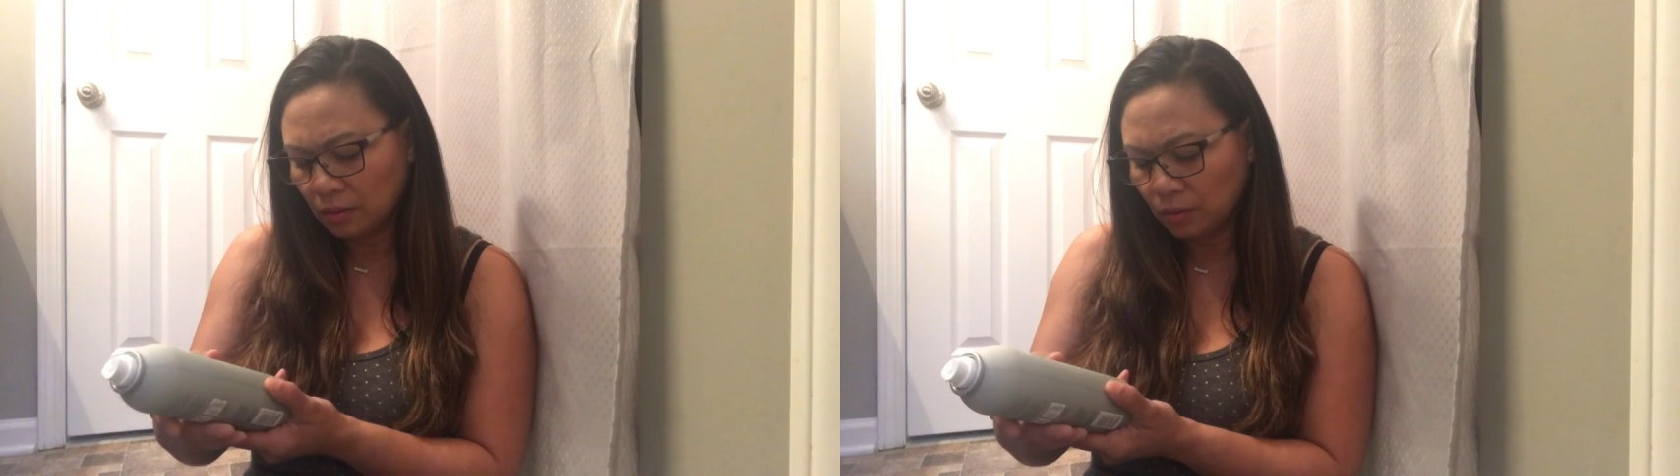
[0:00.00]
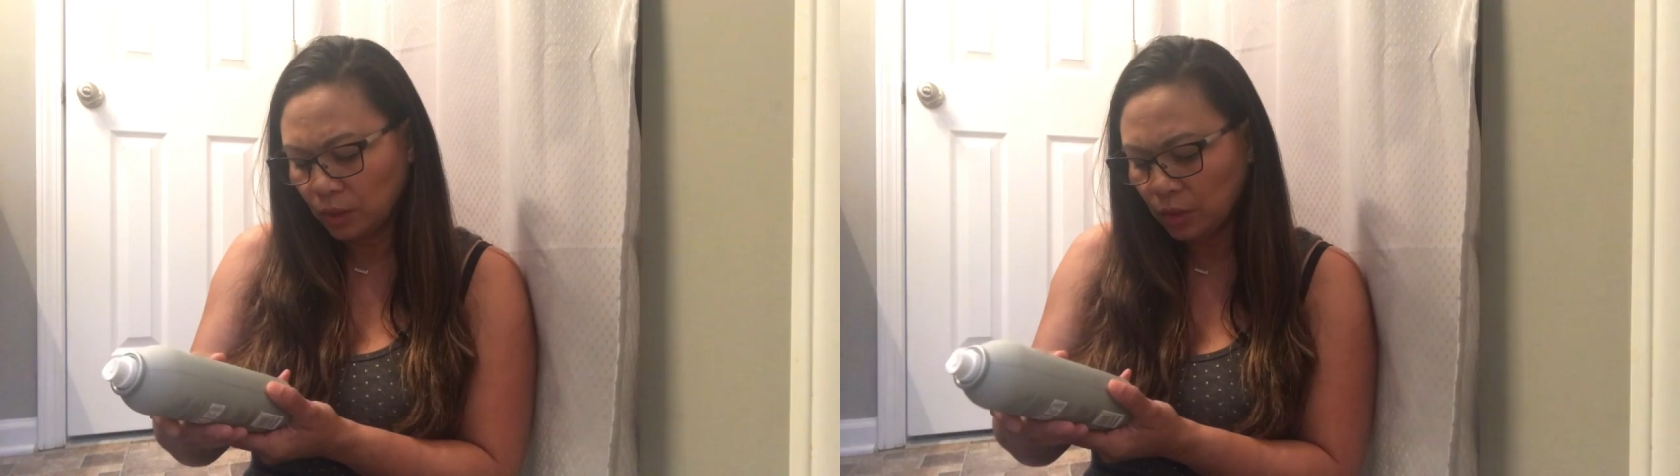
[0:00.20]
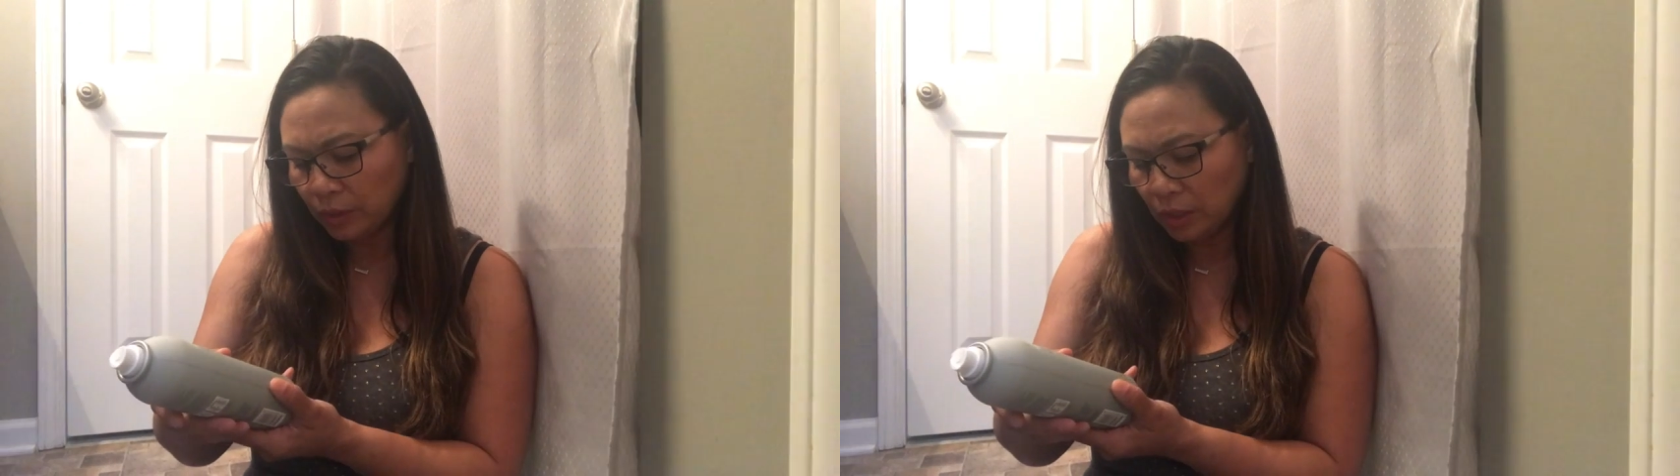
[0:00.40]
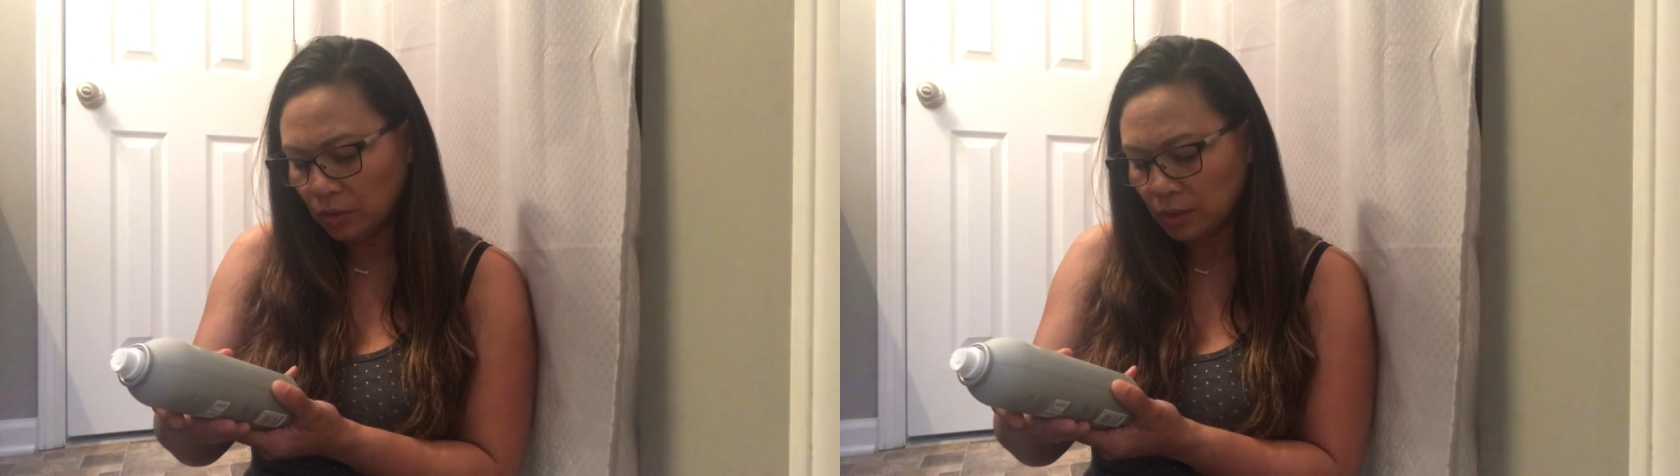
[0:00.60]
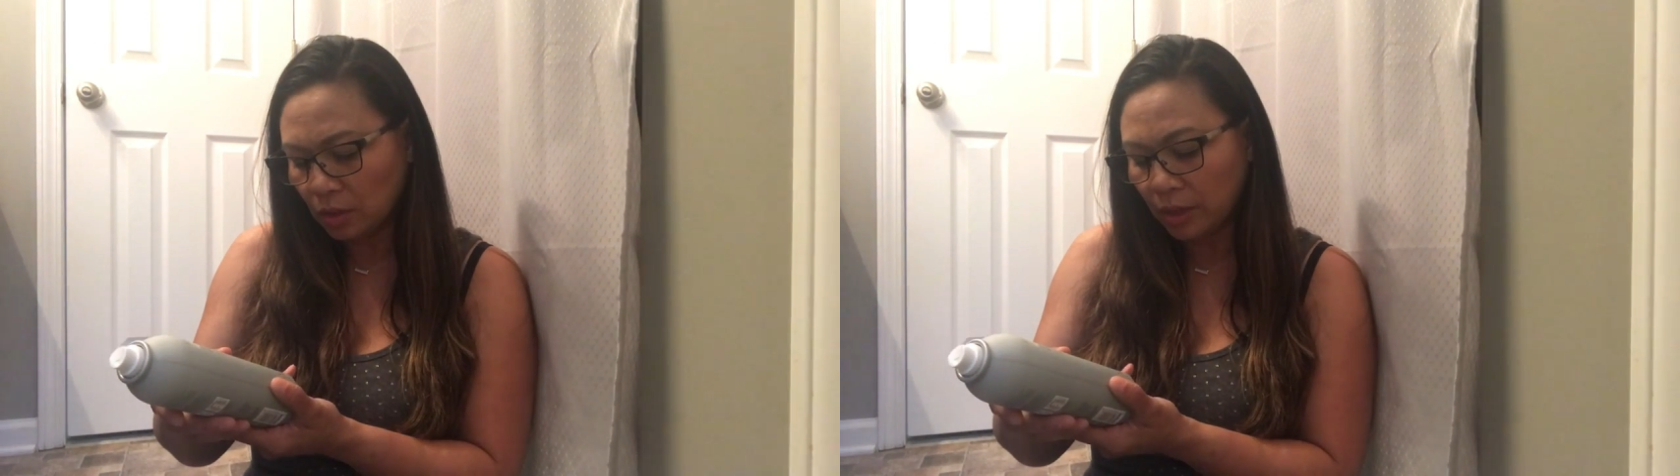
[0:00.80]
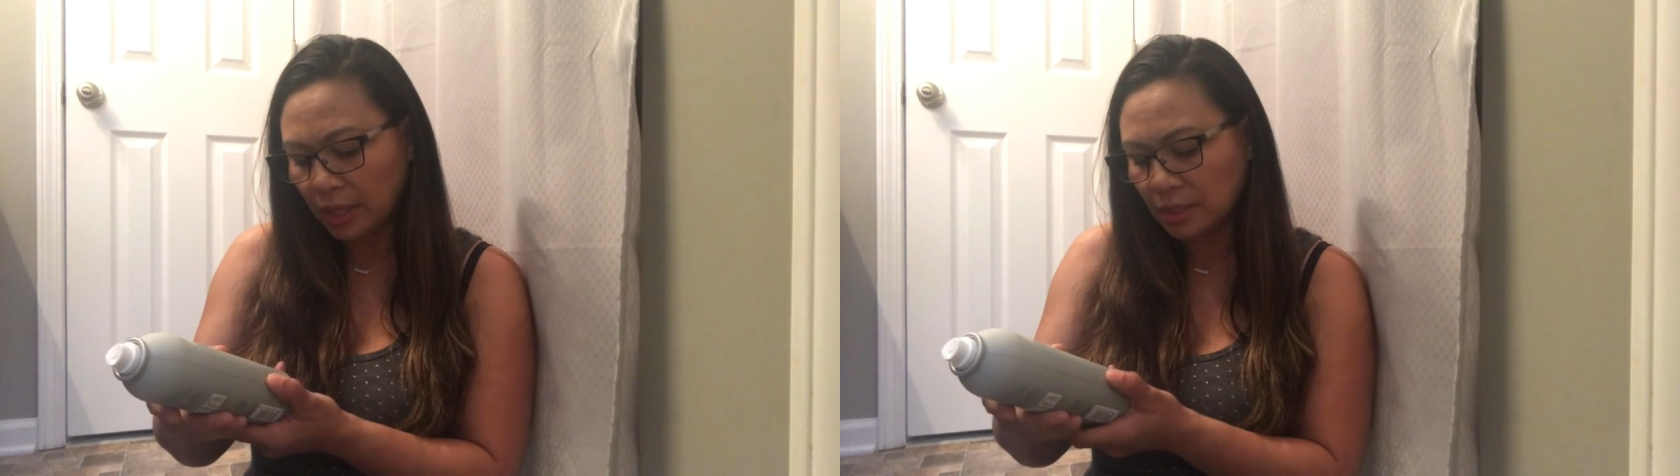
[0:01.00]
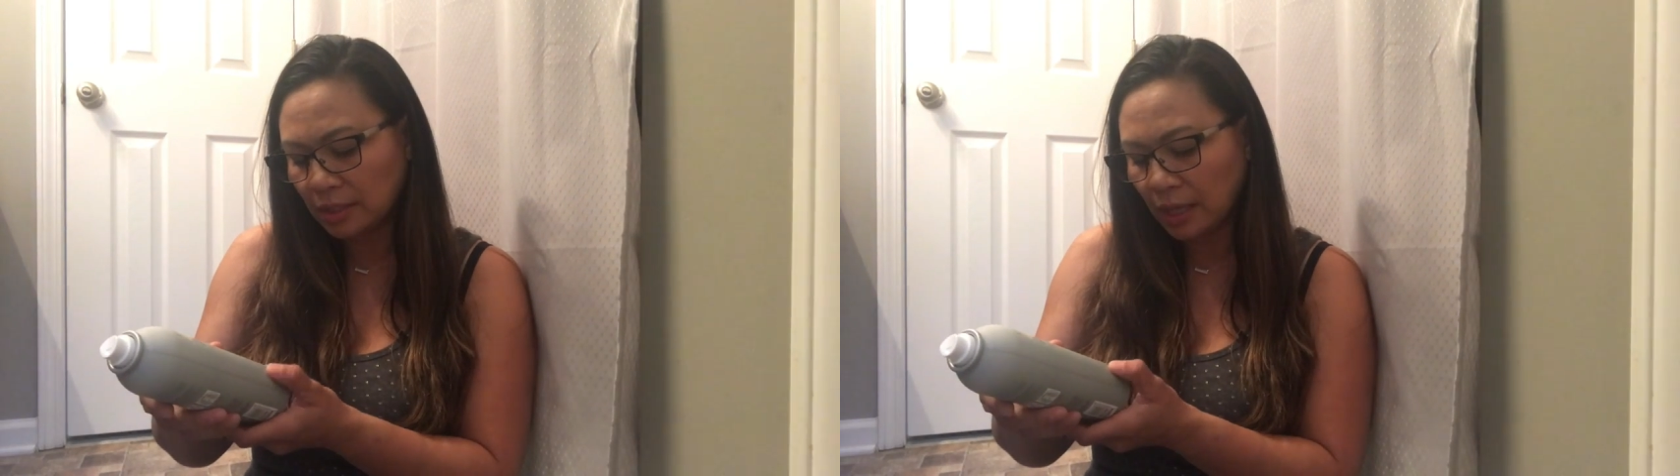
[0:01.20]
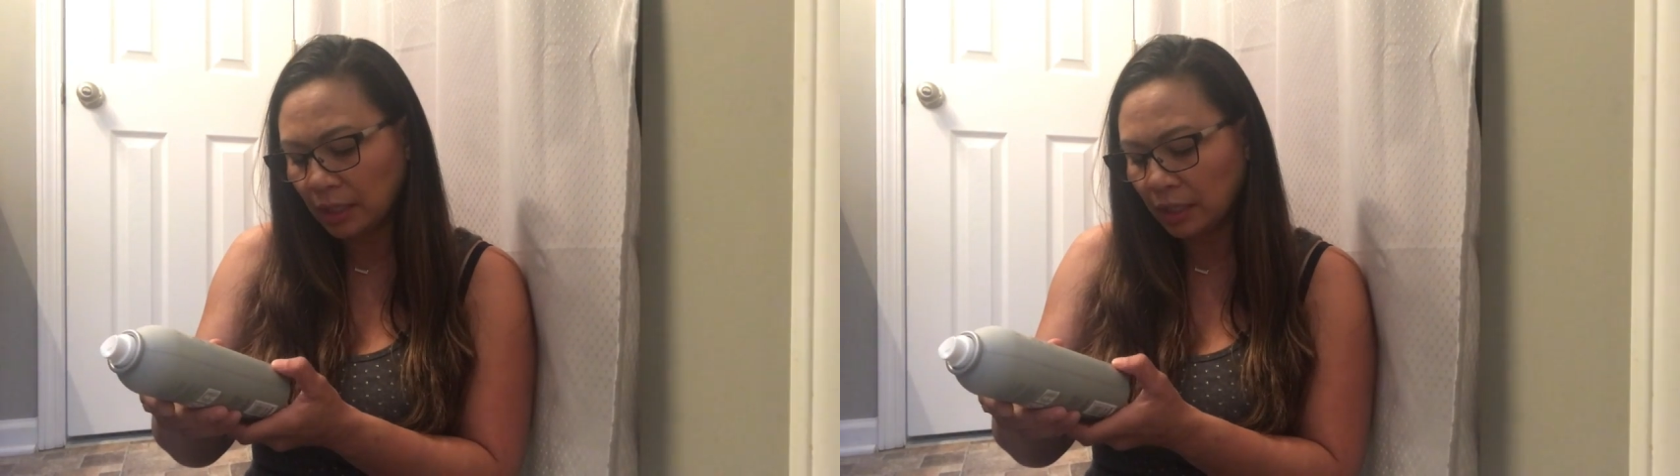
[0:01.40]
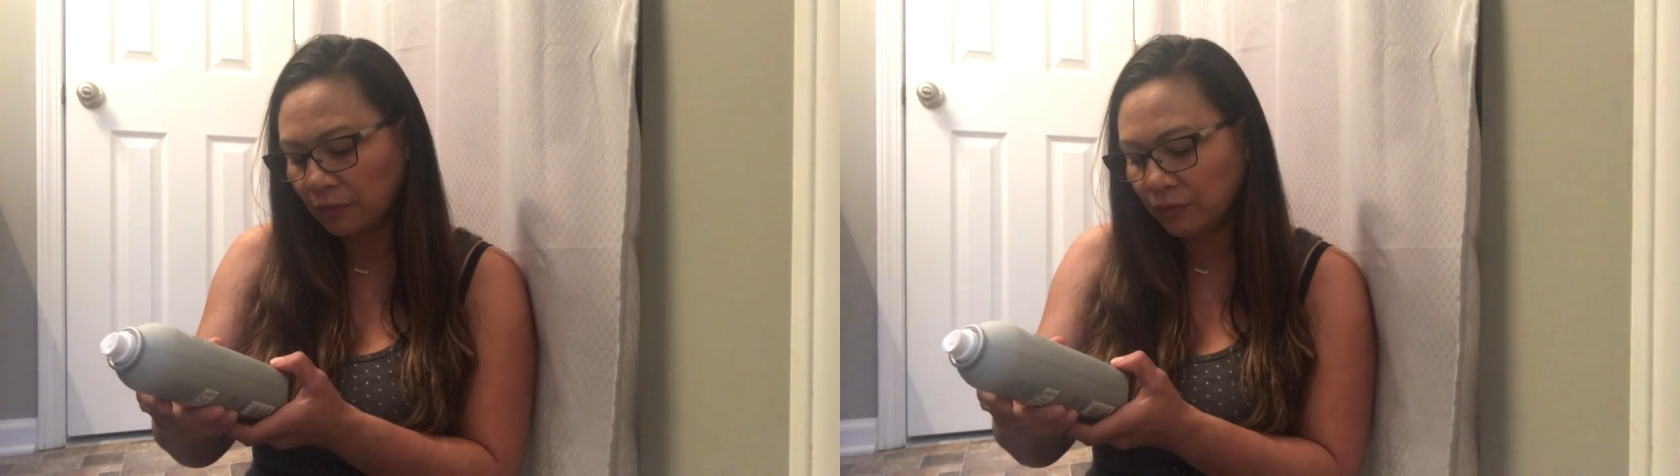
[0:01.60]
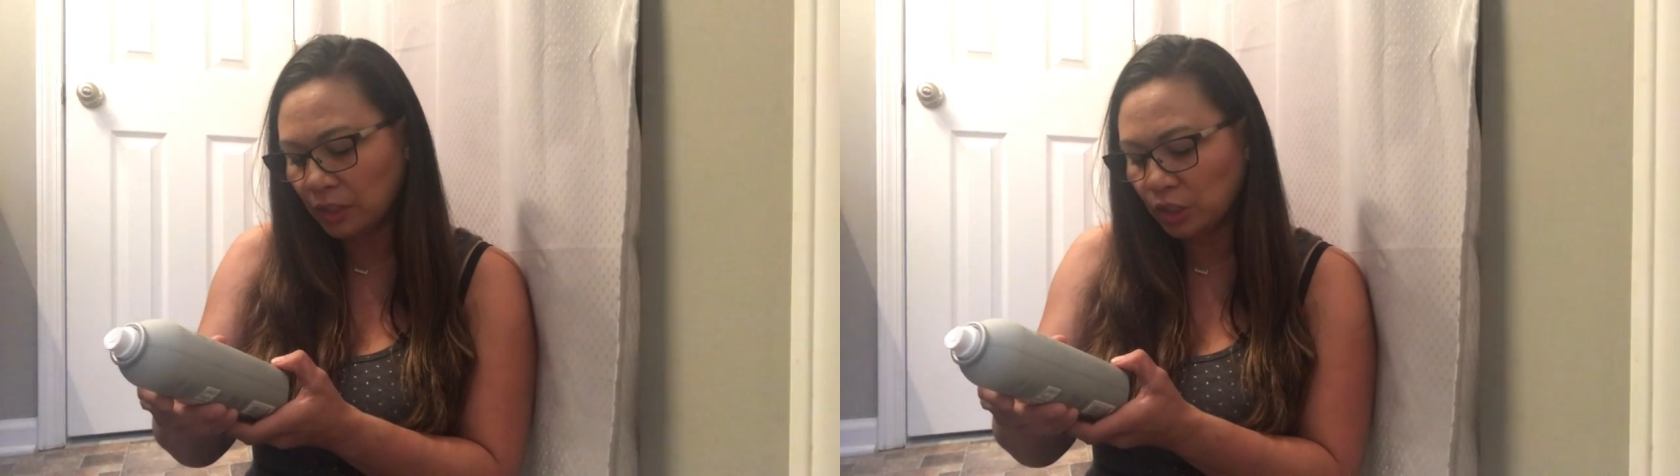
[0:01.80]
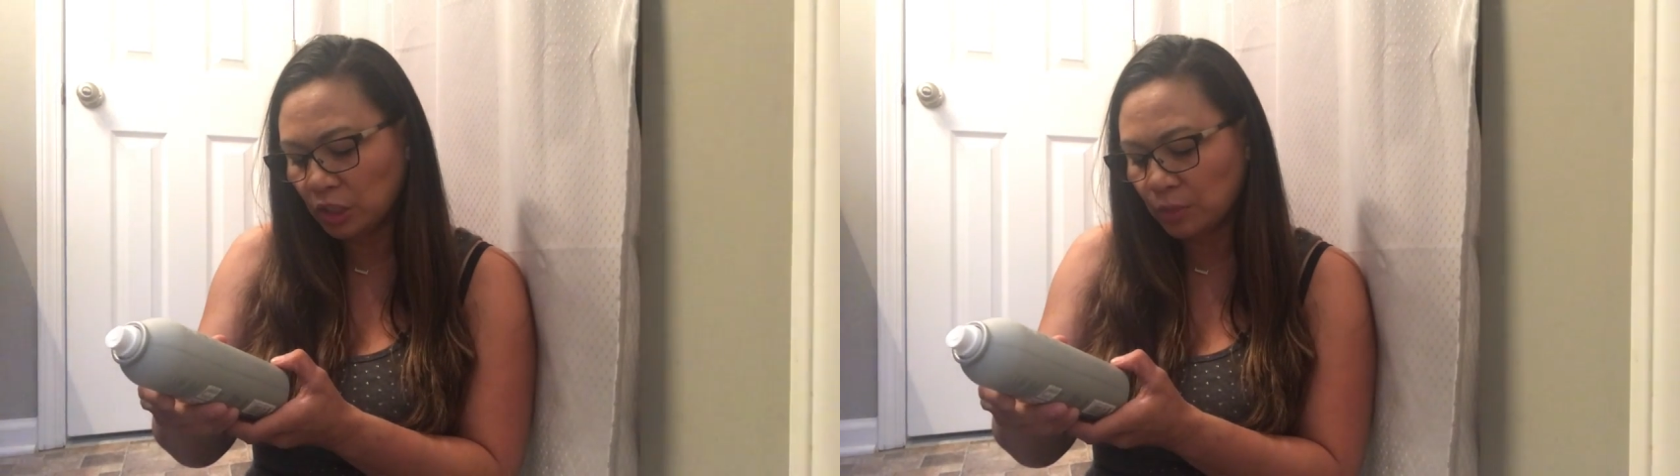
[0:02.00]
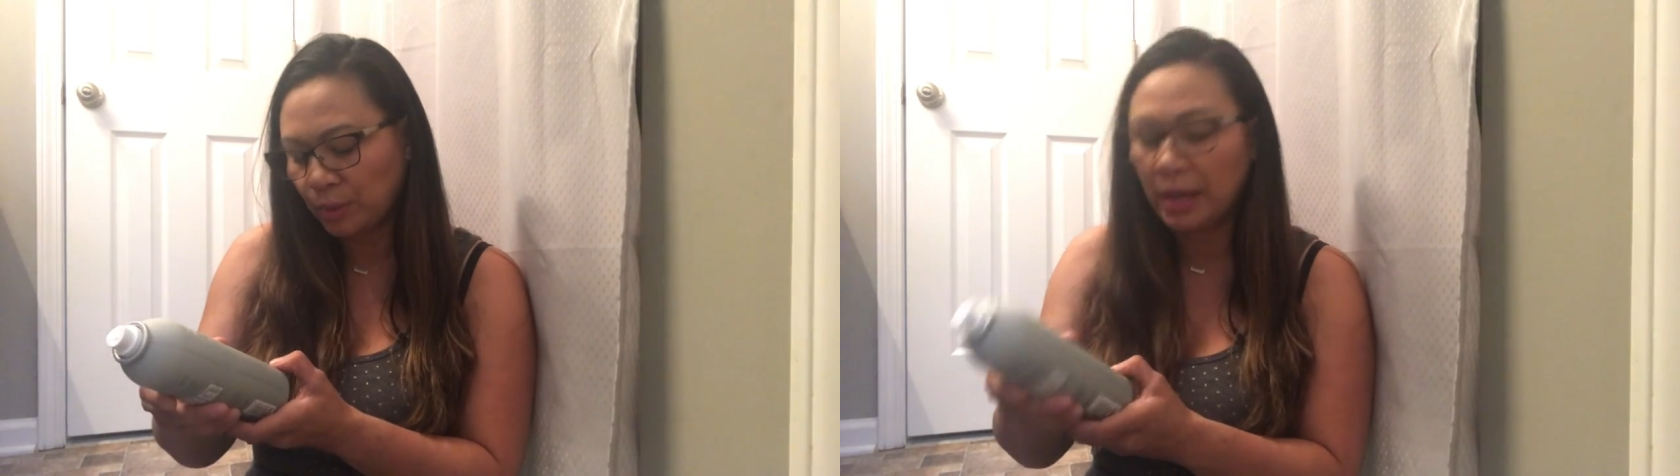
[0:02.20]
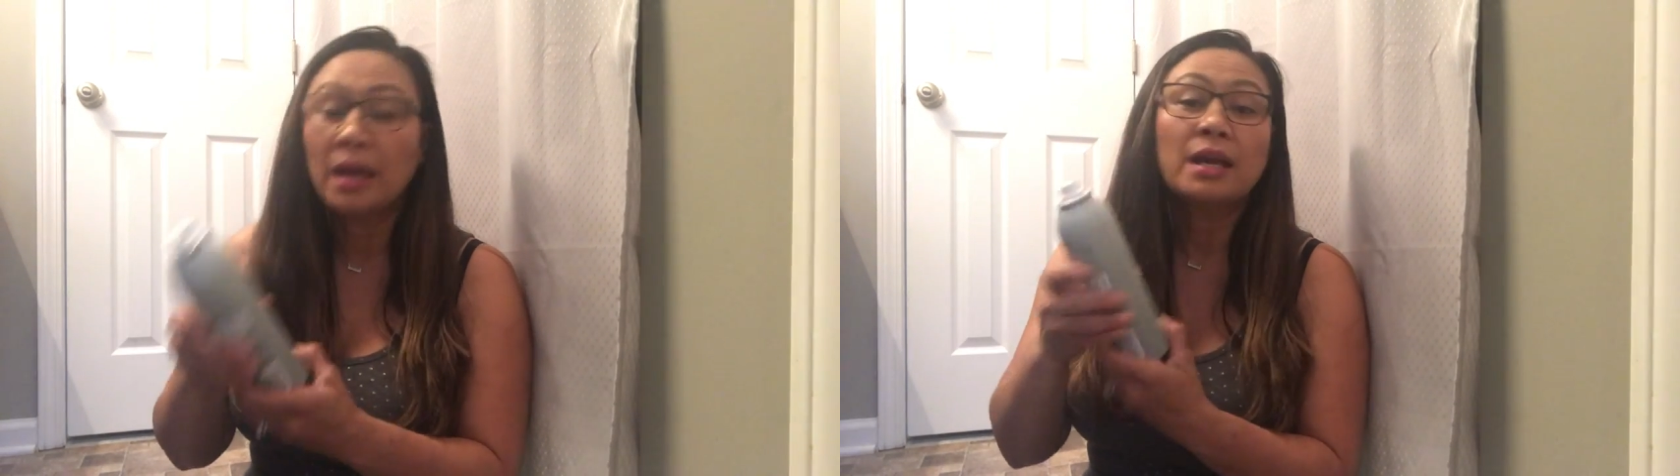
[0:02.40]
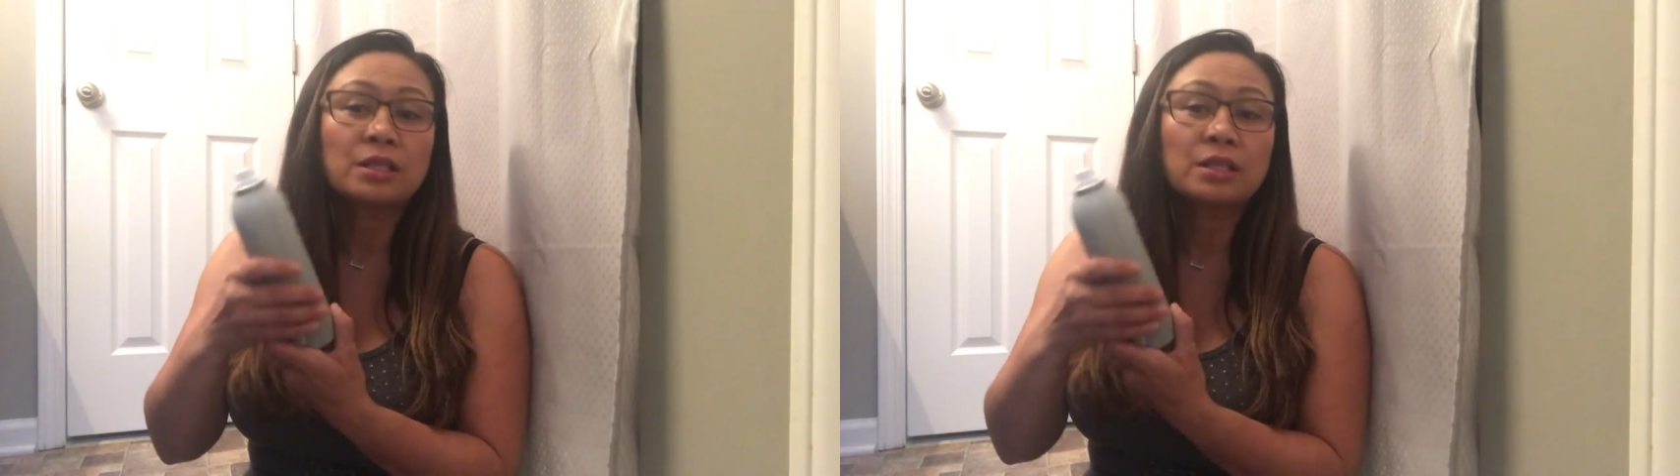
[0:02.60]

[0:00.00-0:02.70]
When do I use it? Okay, styling and finishing spray.